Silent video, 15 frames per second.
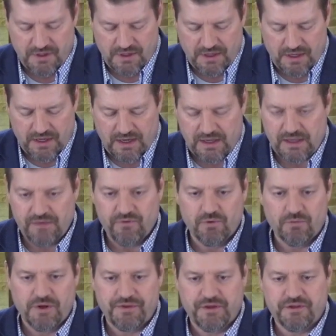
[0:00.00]
Uh,
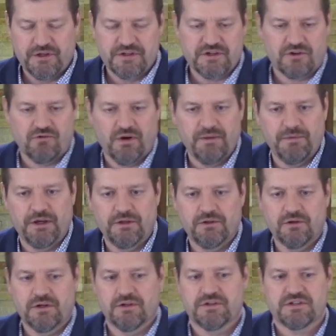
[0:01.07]
even with a disagreement,
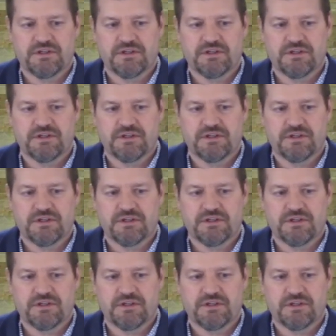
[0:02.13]
you can